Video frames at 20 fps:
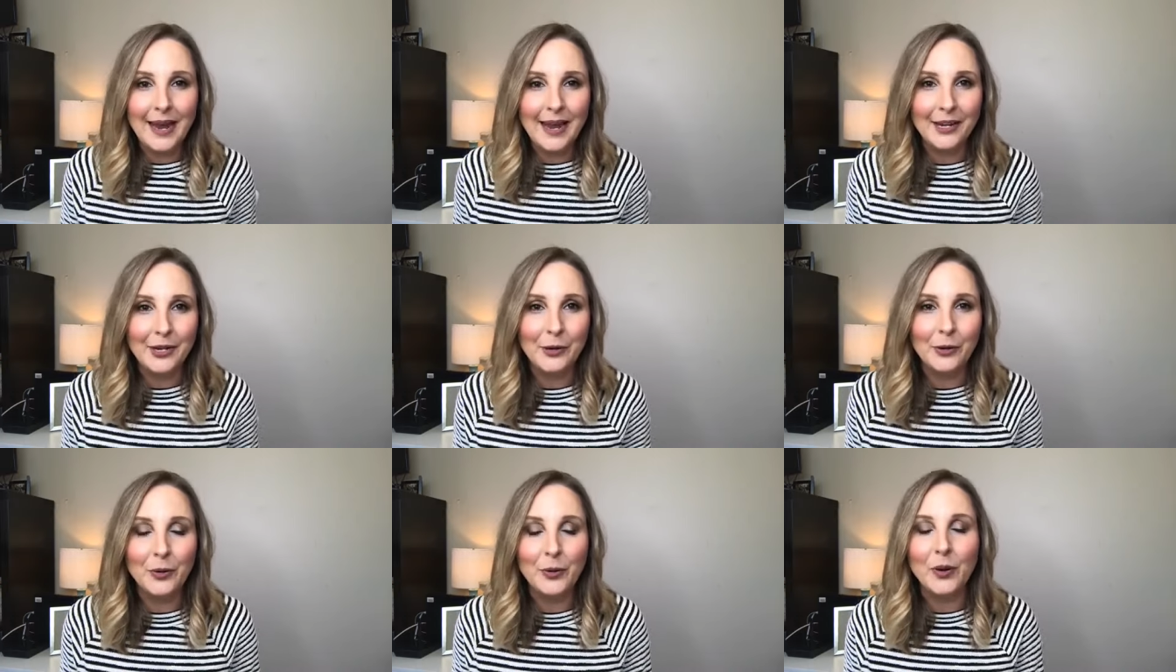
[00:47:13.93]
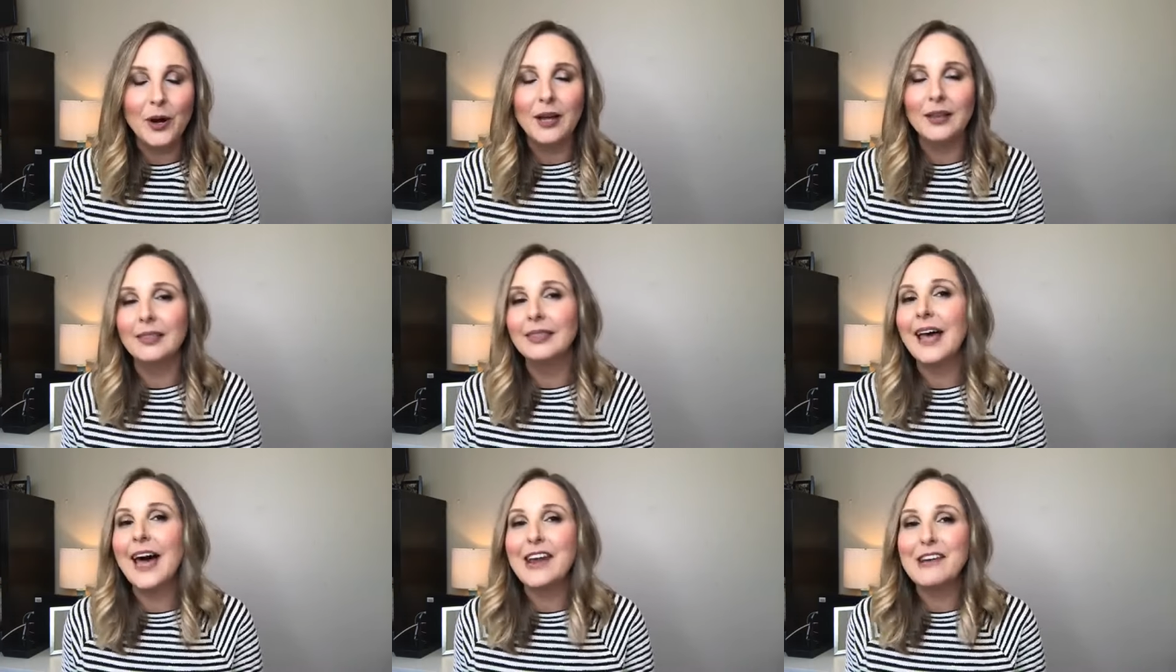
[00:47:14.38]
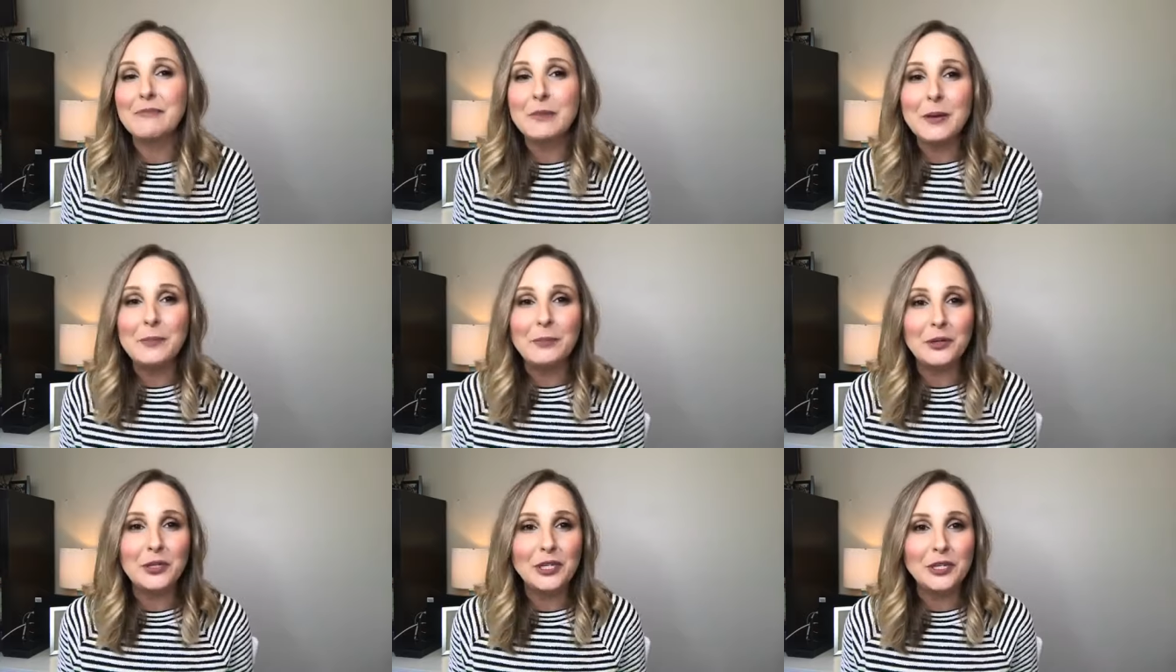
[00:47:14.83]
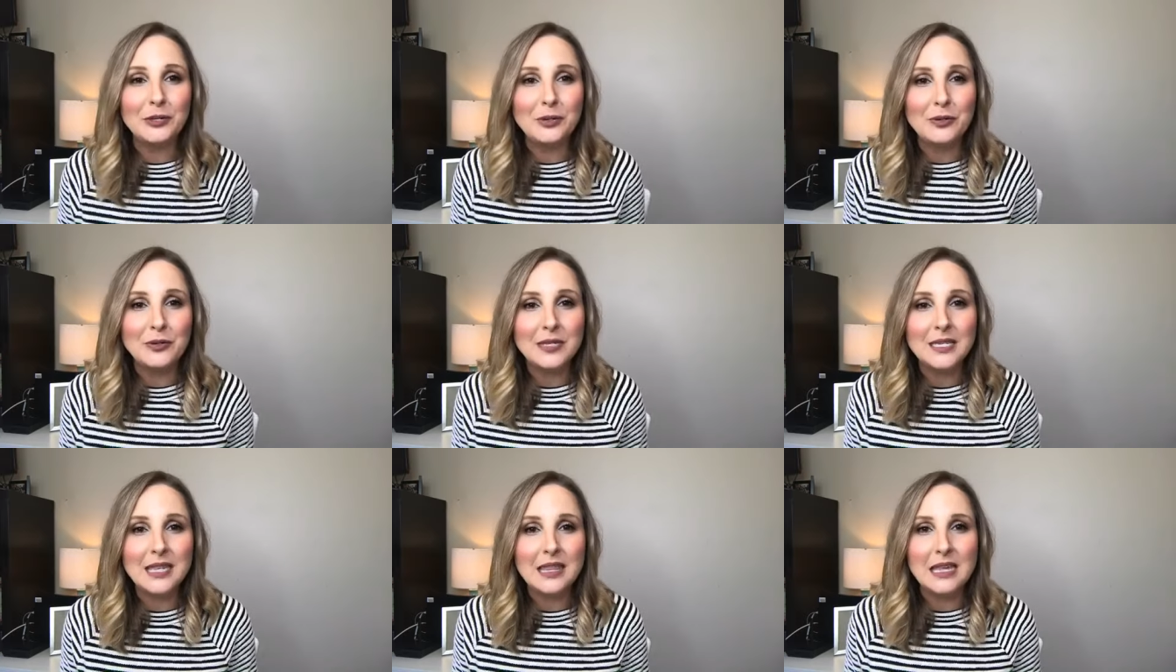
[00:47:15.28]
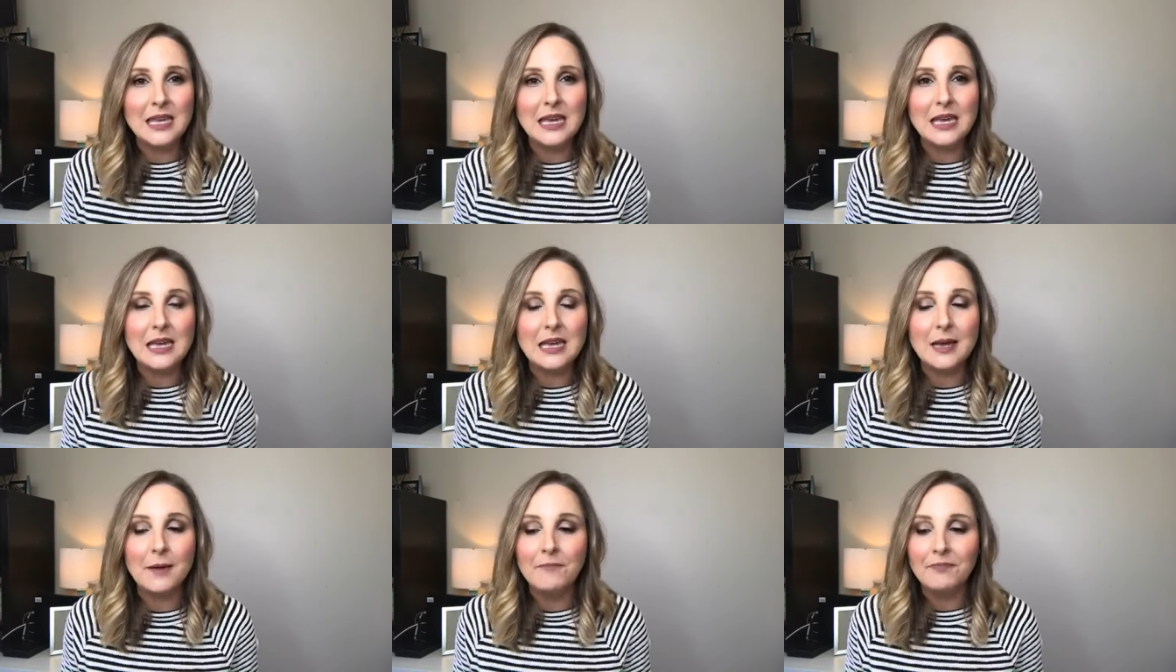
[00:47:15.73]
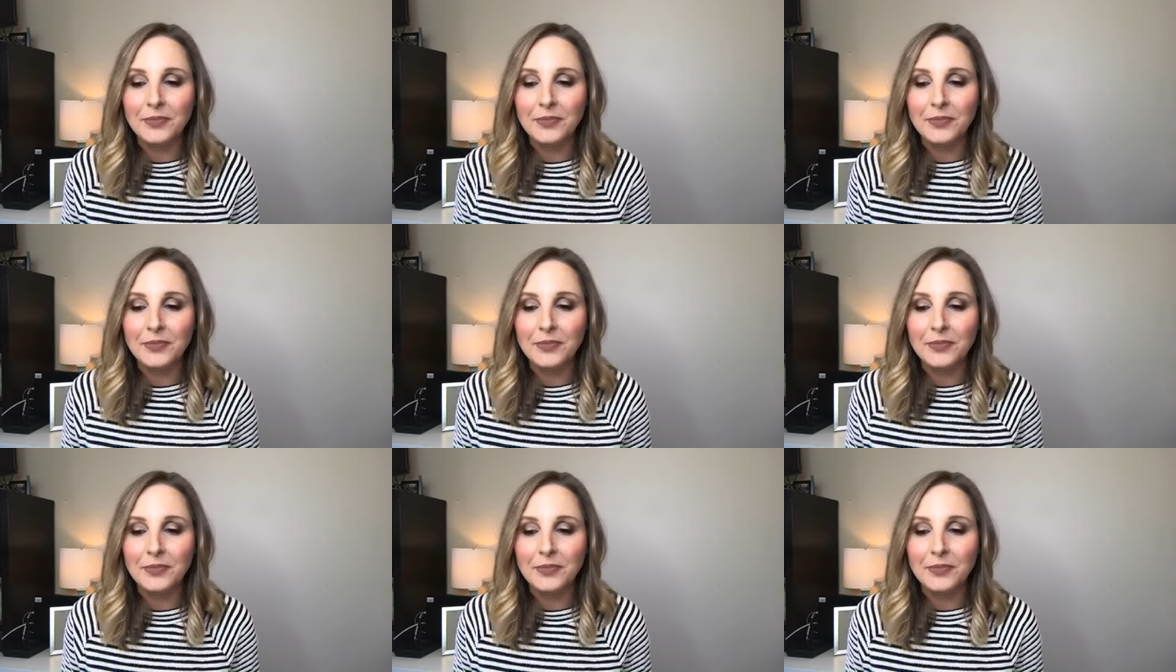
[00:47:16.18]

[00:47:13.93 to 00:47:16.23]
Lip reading: I know a lot of people use the